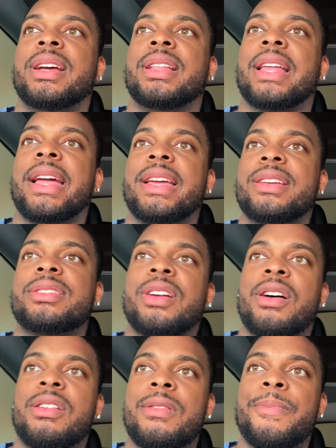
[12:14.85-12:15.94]
like
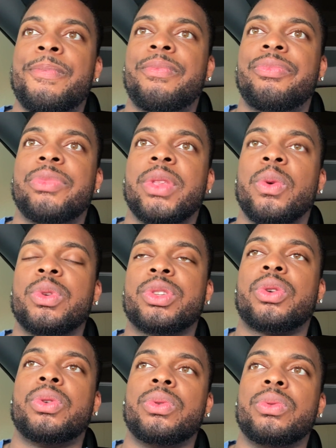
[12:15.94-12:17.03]
install was
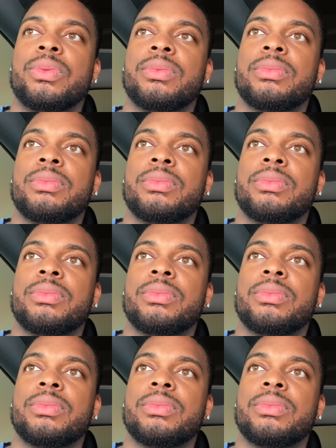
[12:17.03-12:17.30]
cool,